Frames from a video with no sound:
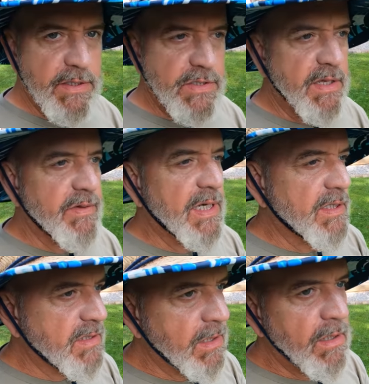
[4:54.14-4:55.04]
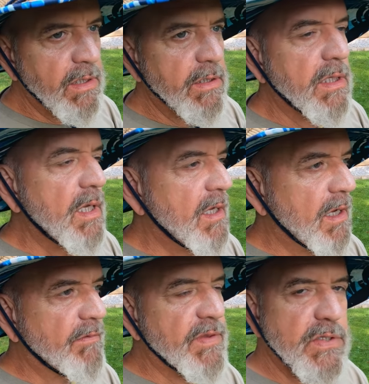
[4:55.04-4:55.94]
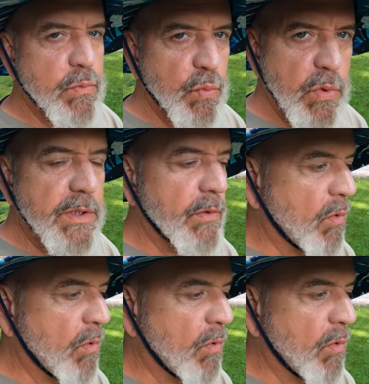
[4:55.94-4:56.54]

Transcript: this, I've got a ton of this wood